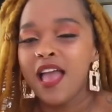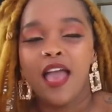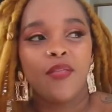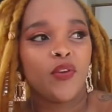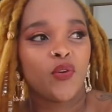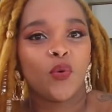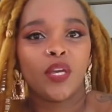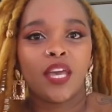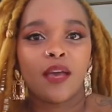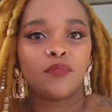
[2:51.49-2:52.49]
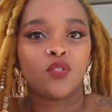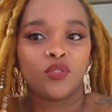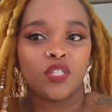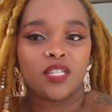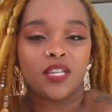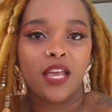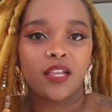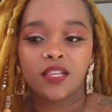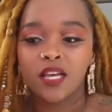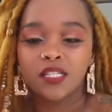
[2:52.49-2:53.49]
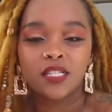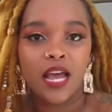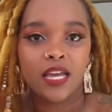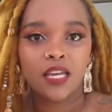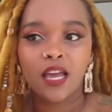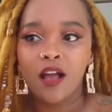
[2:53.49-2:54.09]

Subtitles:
And then he kept on saying things like,